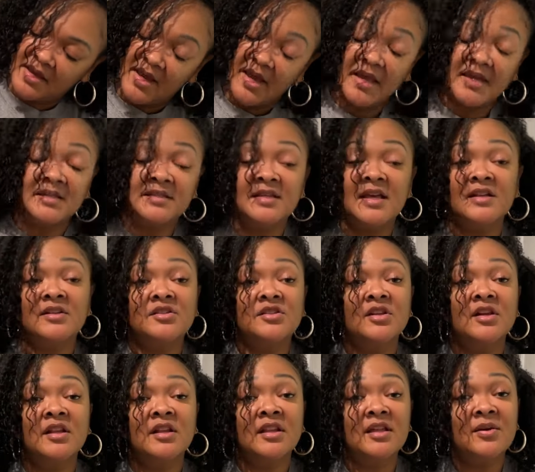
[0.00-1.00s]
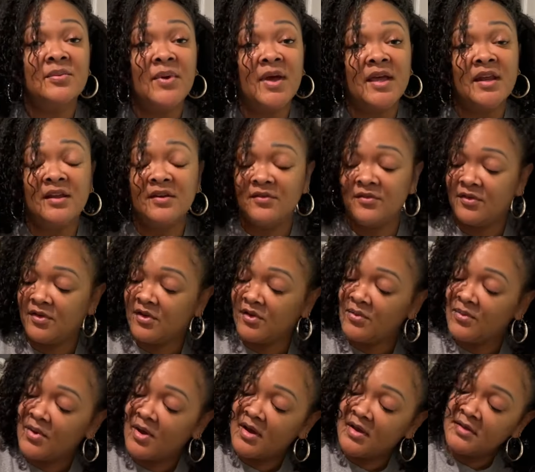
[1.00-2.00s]
I intentionally waited for
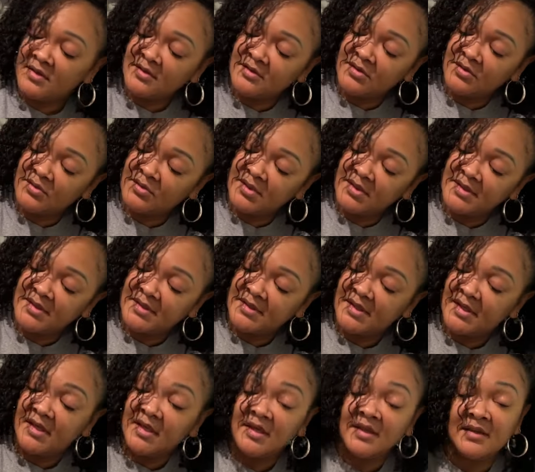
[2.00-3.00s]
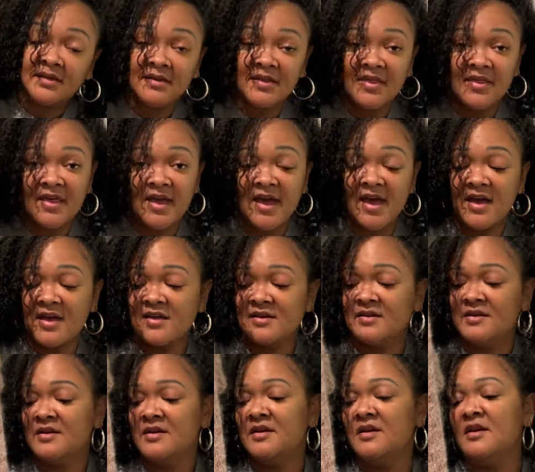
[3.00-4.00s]
you all so you could see that.
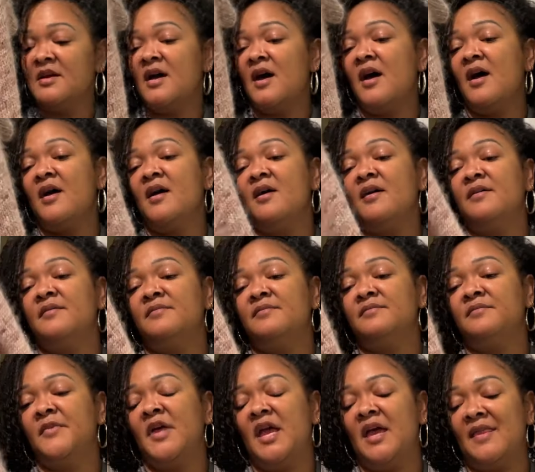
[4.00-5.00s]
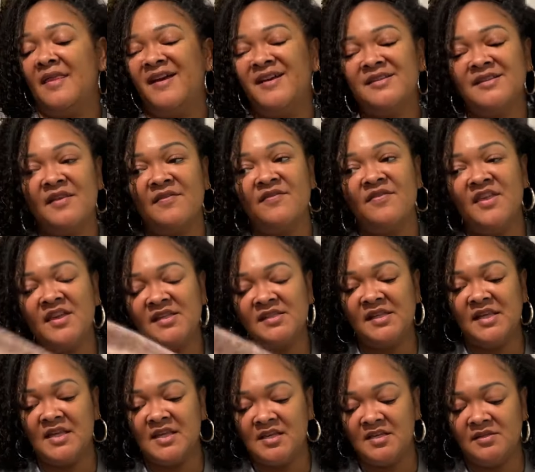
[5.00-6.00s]
Like I said, this
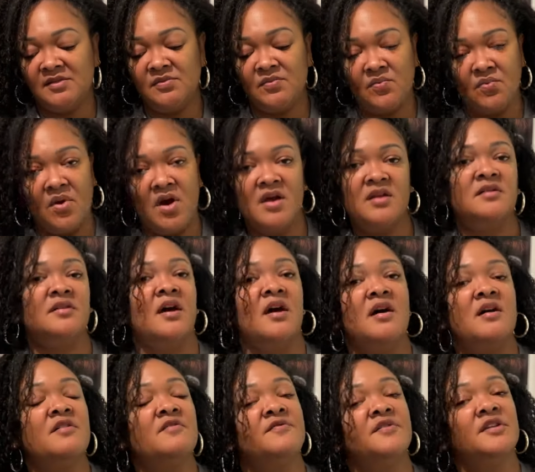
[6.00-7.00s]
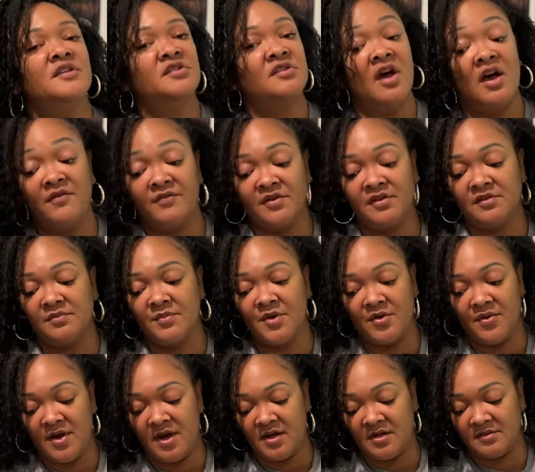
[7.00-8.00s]
is one of the softest
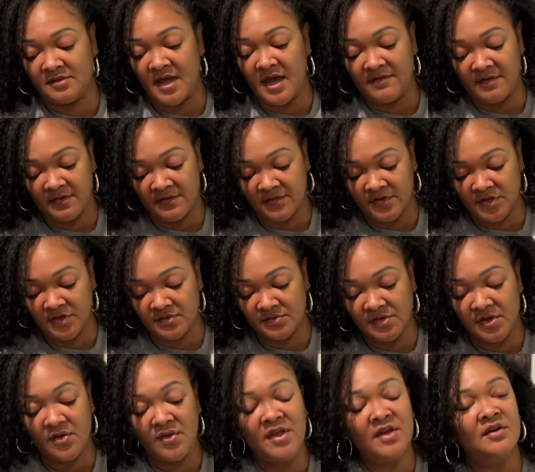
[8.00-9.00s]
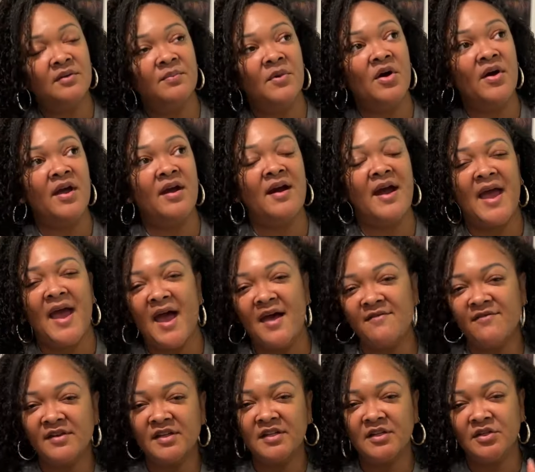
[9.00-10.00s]
mohairs I've ever used. The only mohair I
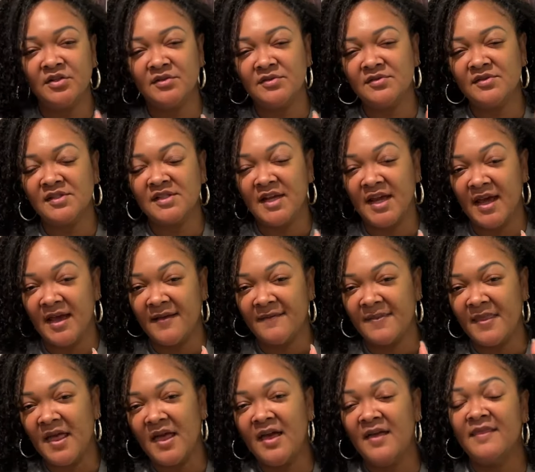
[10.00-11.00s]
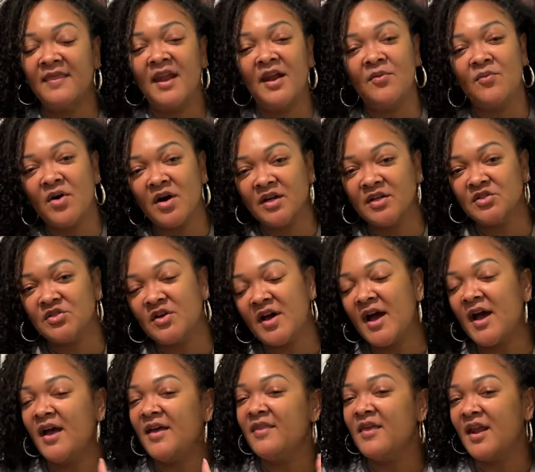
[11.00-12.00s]
haven't used yet that I want to
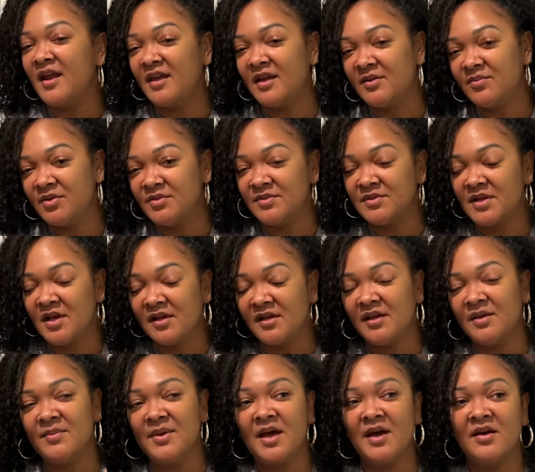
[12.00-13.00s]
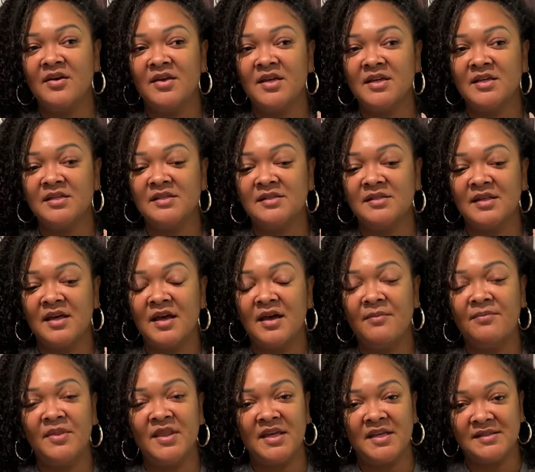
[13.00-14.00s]
try that I hear people talking about is
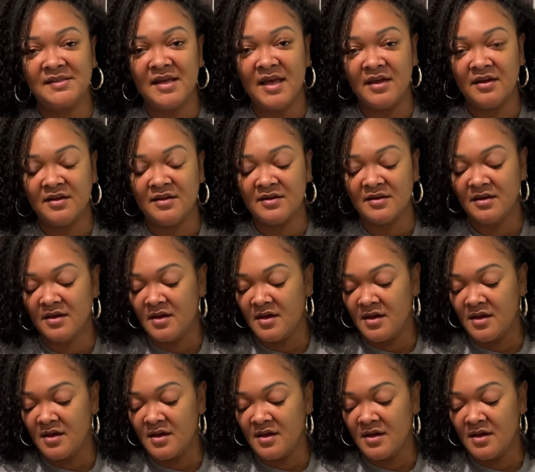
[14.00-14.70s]
the Issayer